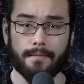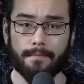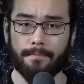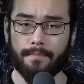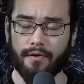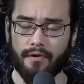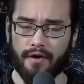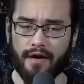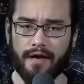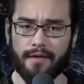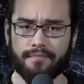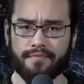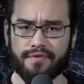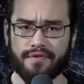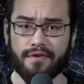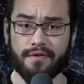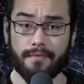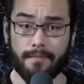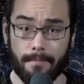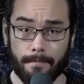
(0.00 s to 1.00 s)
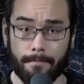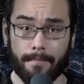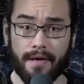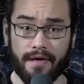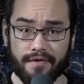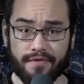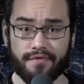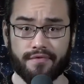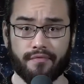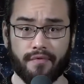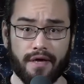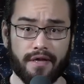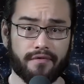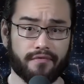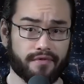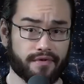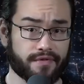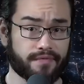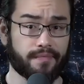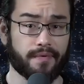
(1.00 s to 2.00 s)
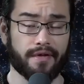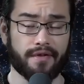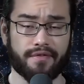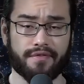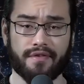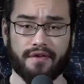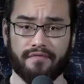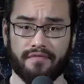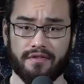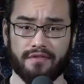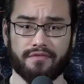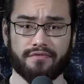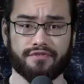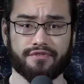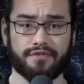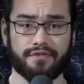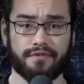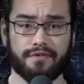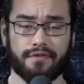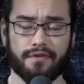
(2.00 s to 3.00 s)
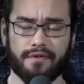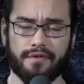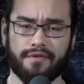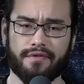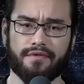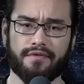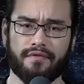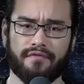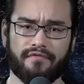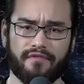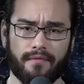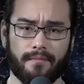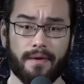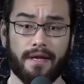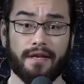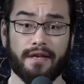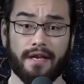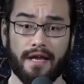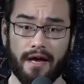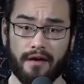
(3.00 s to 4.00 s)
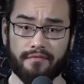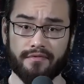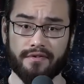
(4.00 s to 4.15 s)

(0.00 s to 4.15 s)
Perhaps the best way to explain its evolution is from a now